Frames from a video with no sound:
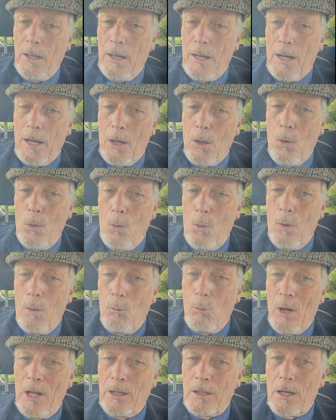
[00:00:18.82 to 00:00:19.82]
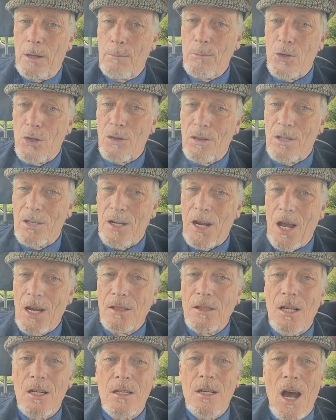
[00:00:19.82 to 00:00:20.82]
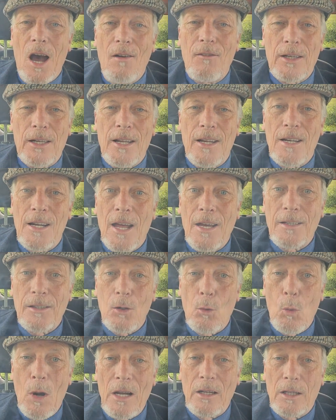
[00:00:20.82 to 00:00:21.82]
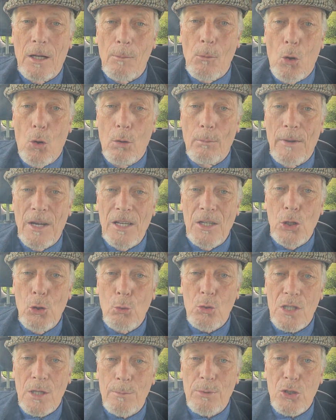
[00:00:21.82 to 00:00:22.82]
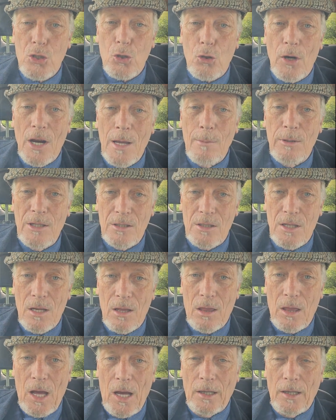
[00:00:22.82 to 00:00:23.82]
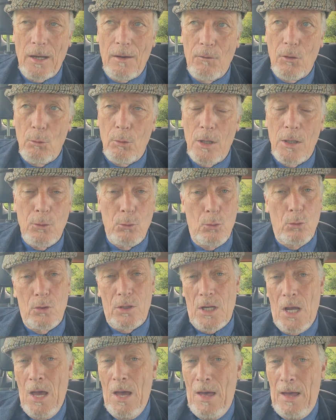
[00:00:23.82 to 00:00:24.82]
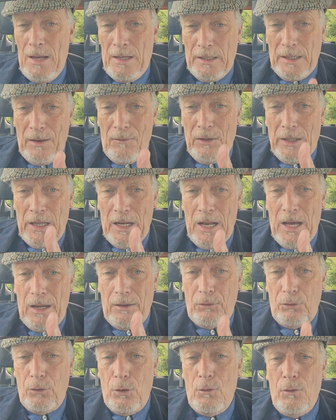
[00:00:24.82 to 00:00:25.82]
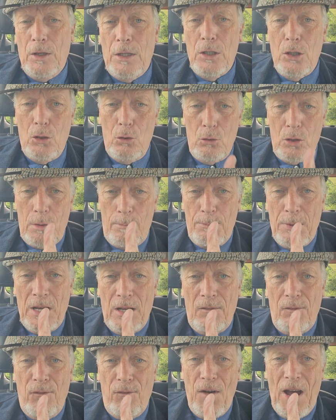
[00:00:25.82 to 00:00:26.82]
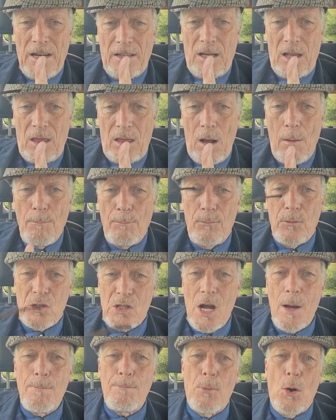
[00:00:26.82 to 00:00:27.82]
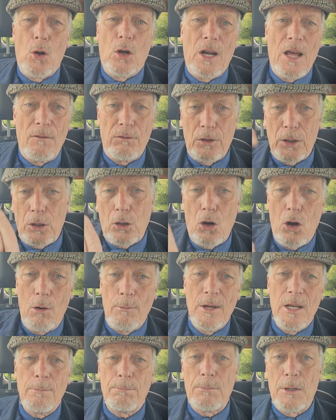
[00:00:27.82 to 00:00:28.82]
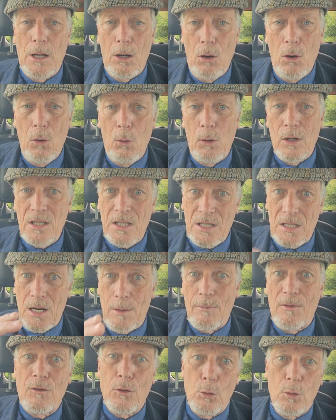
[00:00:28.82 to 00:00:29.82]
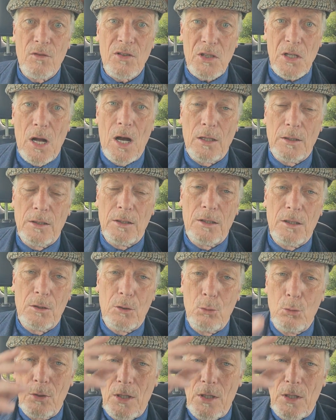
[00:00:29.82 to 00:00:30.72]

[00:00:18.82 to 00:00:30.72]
Hello and welcome to the Tainted Tavern. I'd like to welcome all my new subscribers and thank everyone who's given the last few videos a big fat thumbs up or left a comment below, as some of you have started to do